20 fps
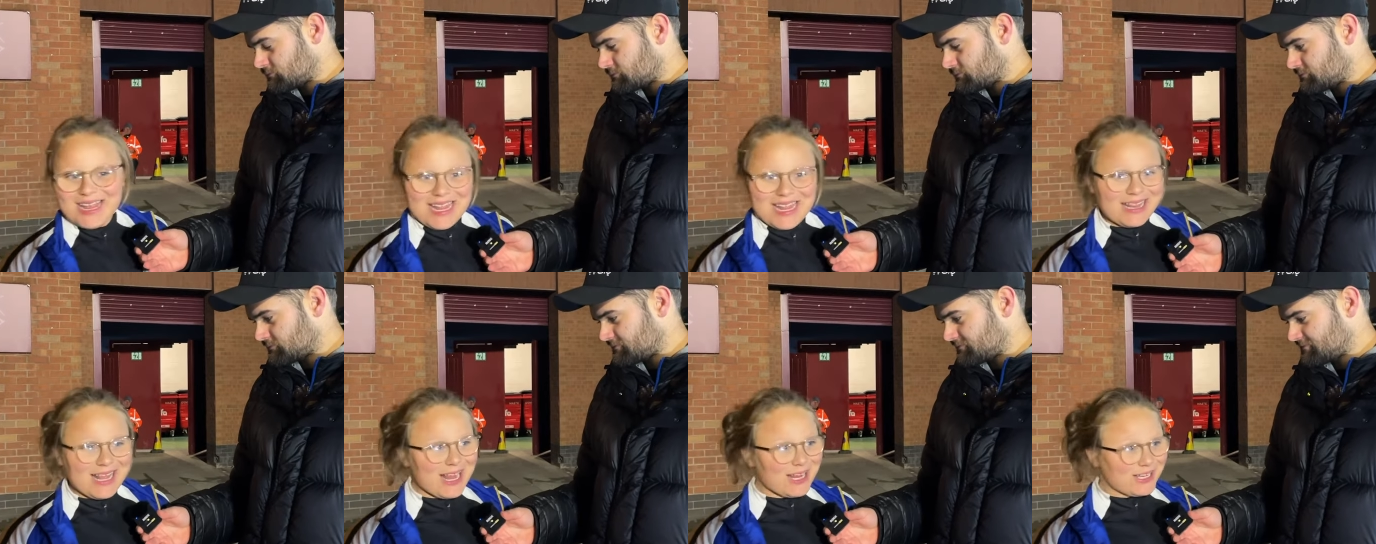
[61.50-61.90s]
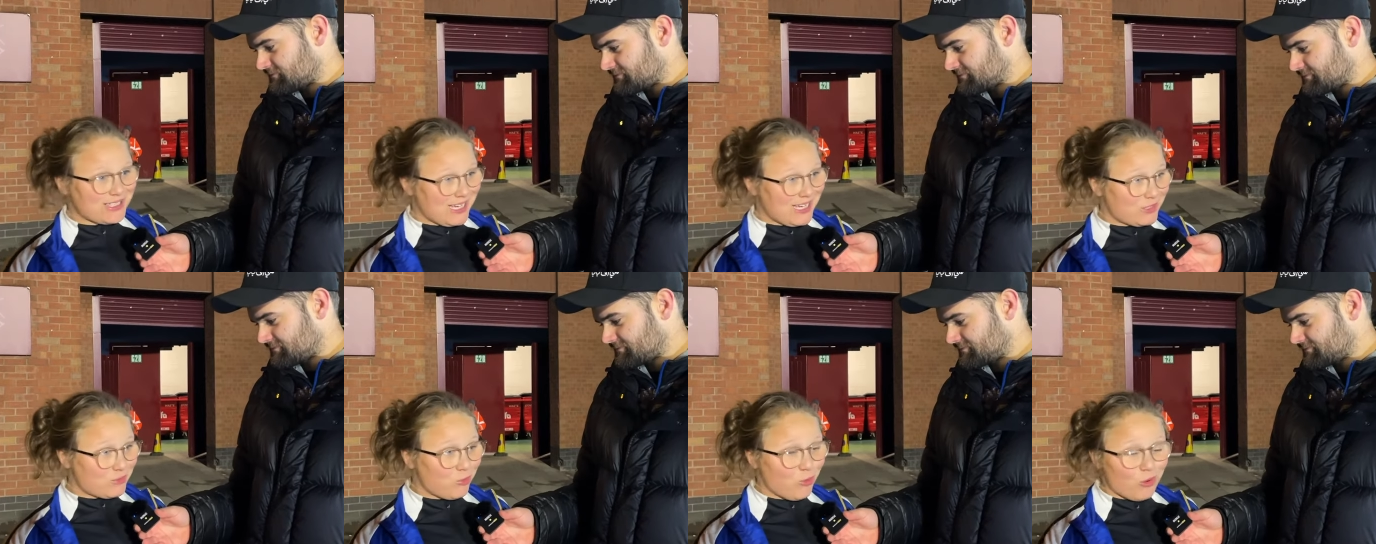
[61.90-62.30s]
Speaker 1: This
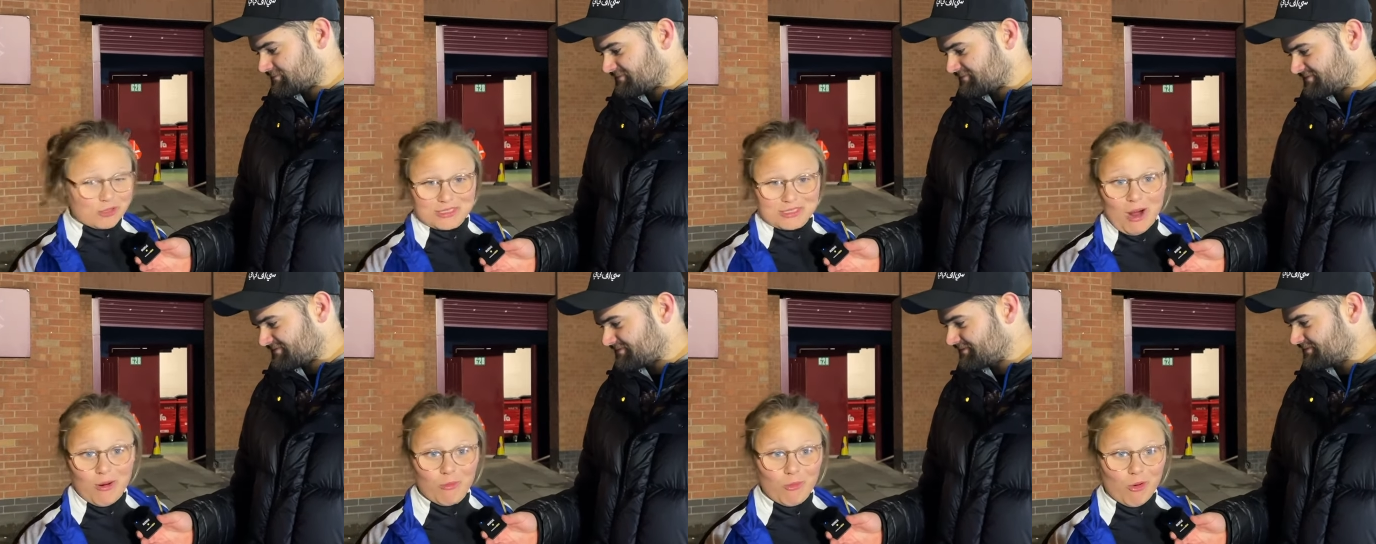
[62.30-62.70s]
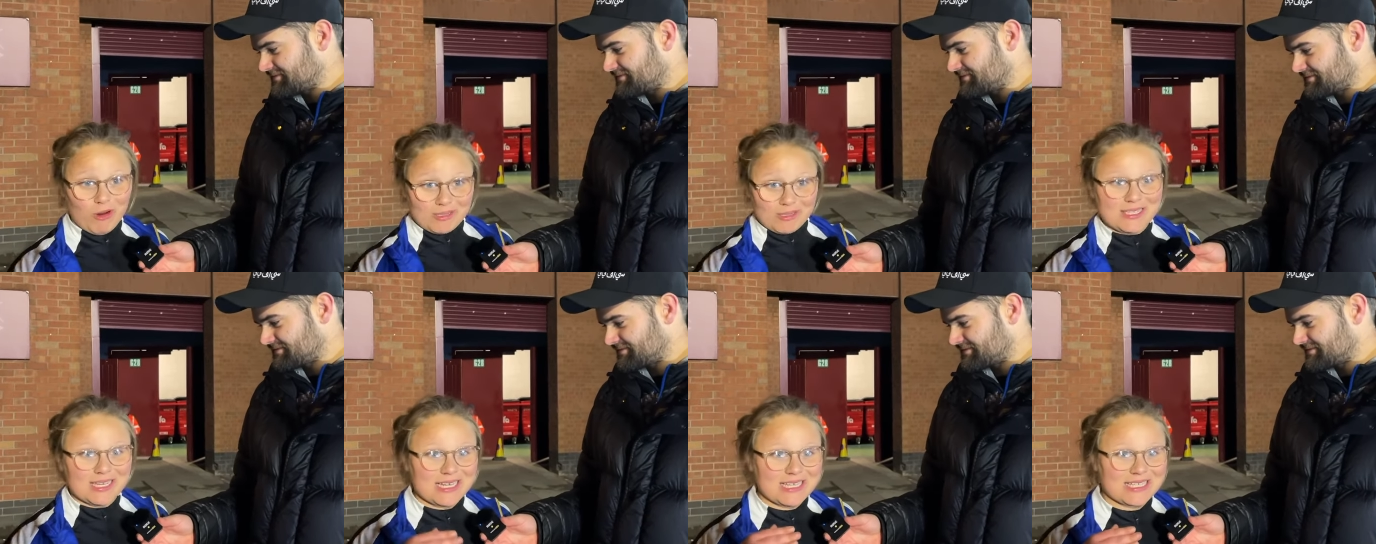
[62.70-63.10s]
is what I want
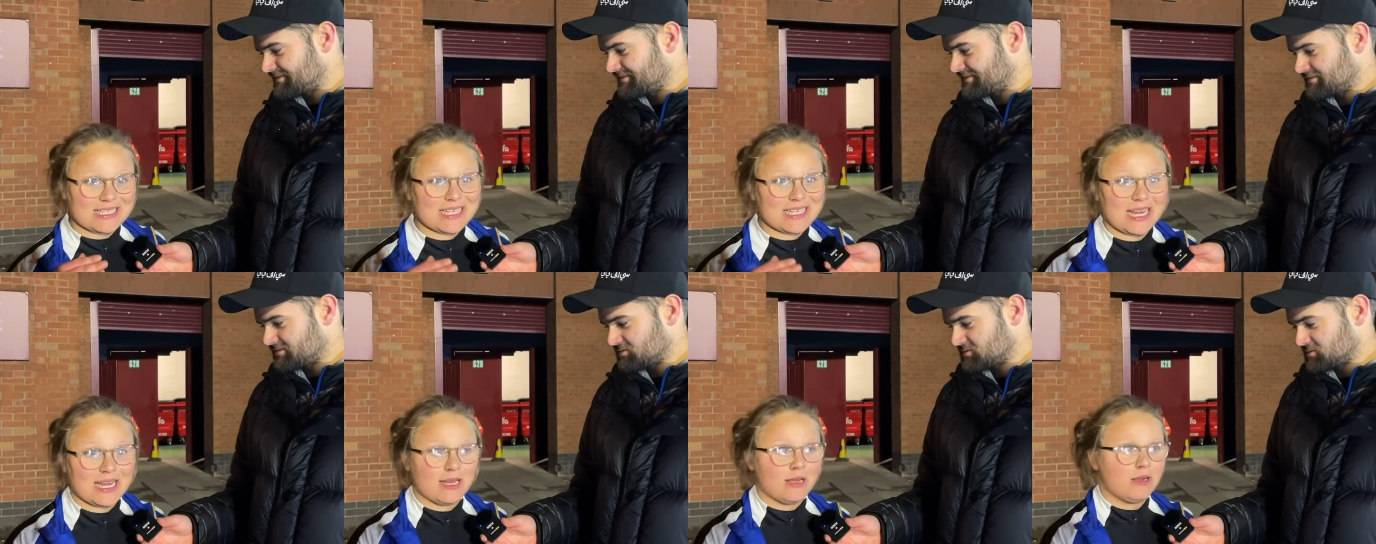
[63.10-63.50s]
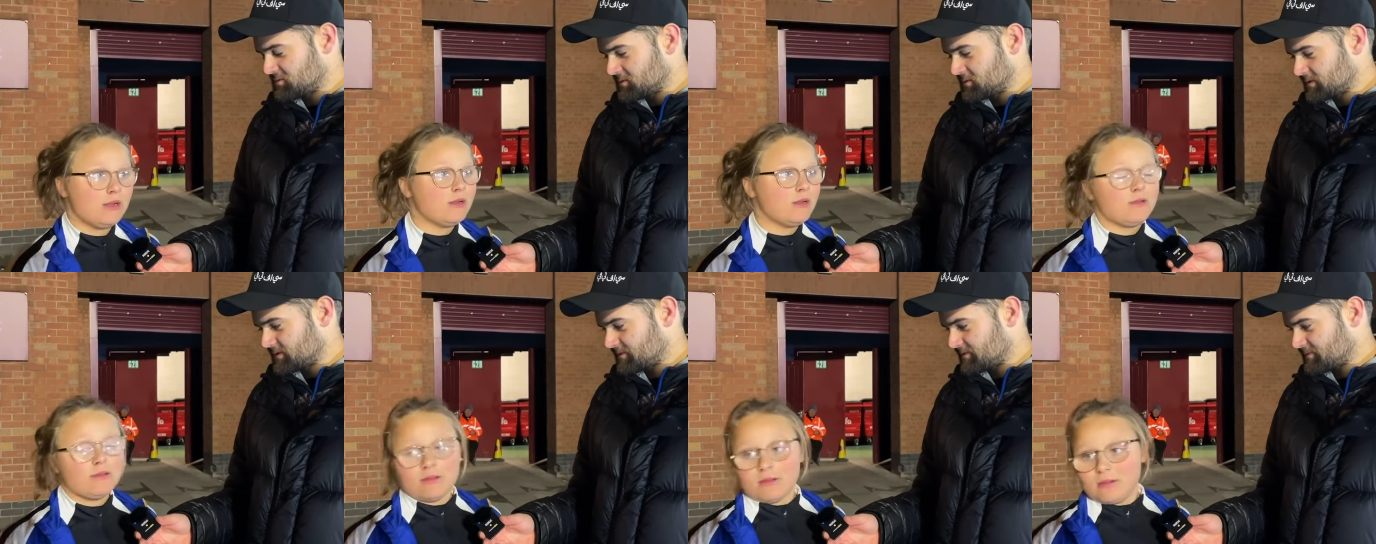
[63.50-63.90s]
to see.
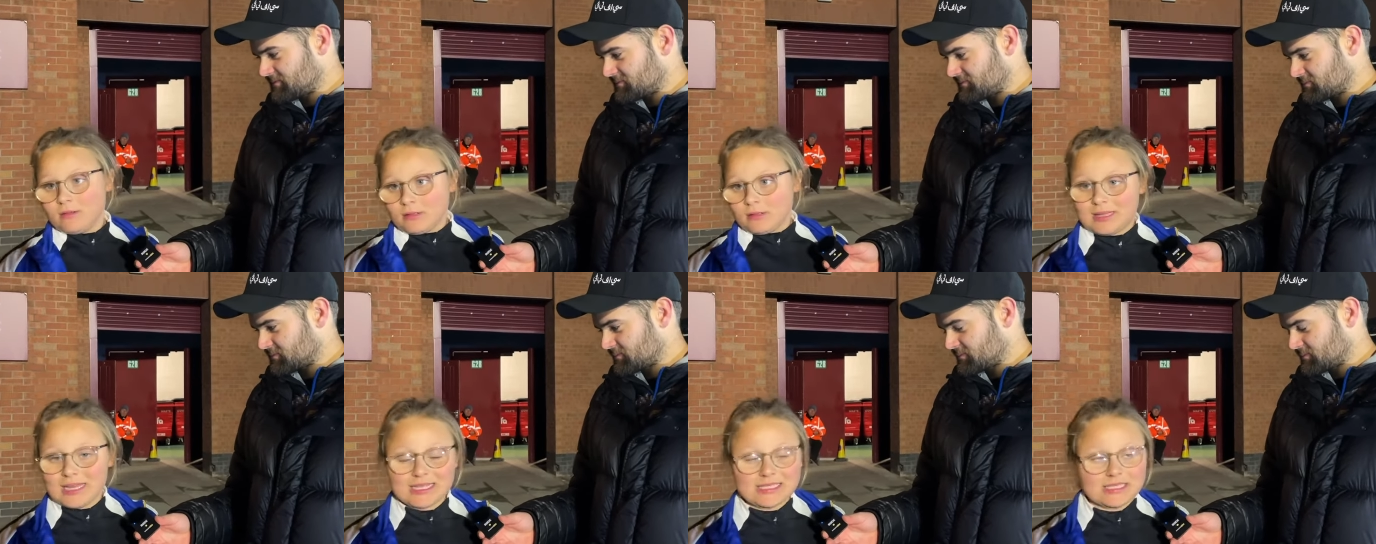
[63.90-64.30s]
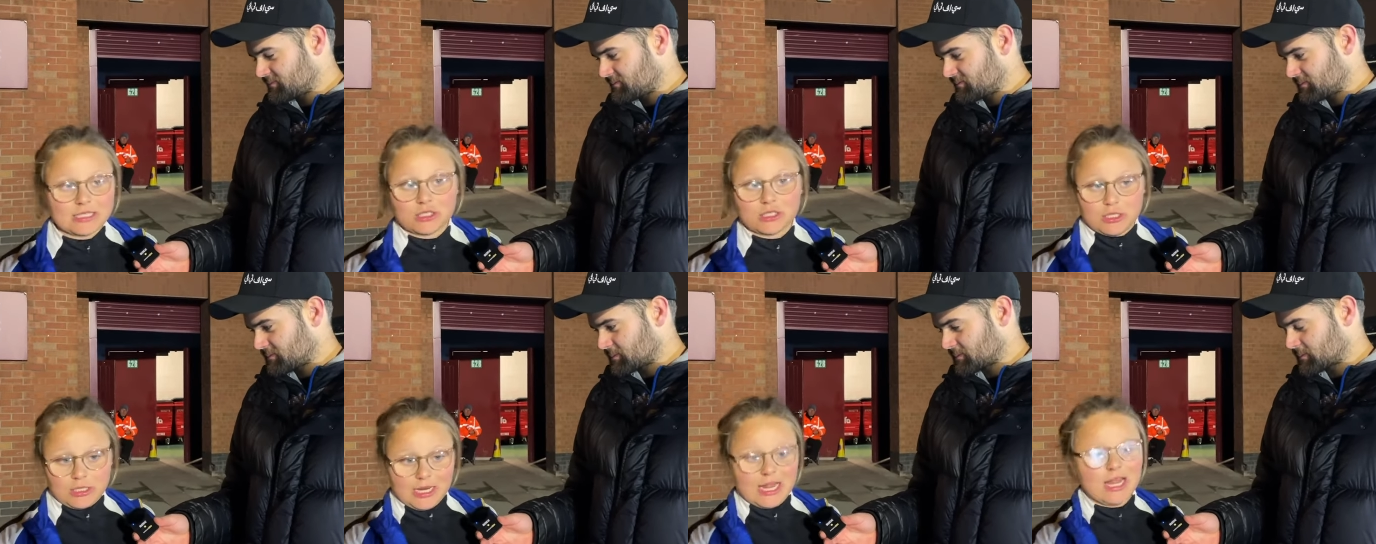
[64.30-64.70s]
This is
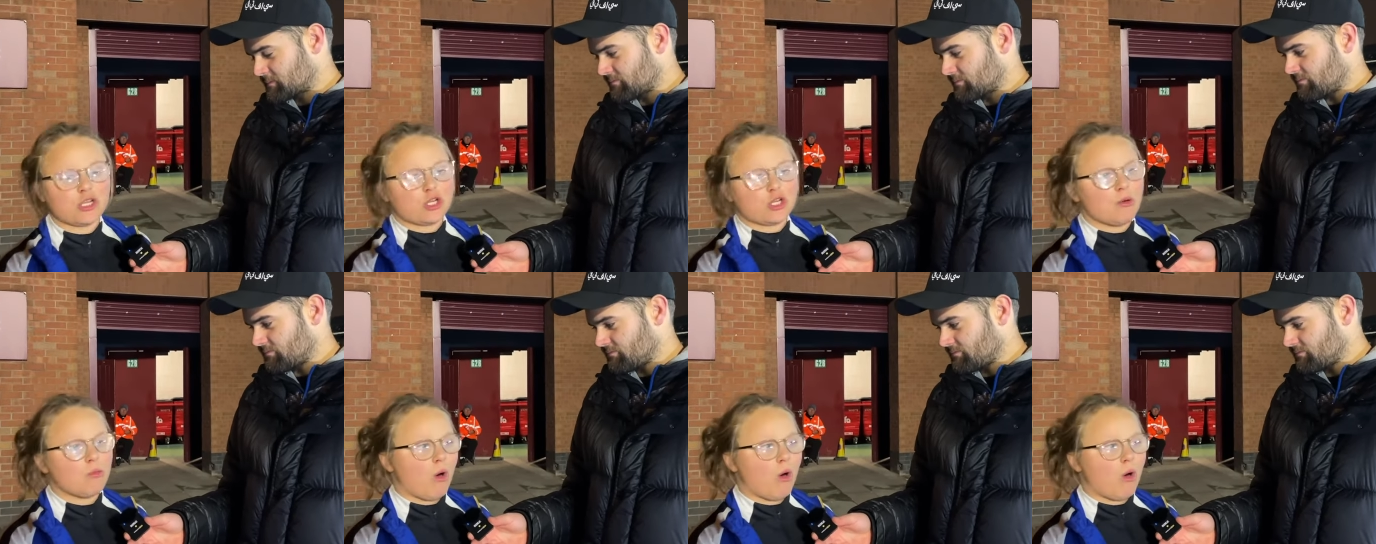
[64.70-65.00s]
literally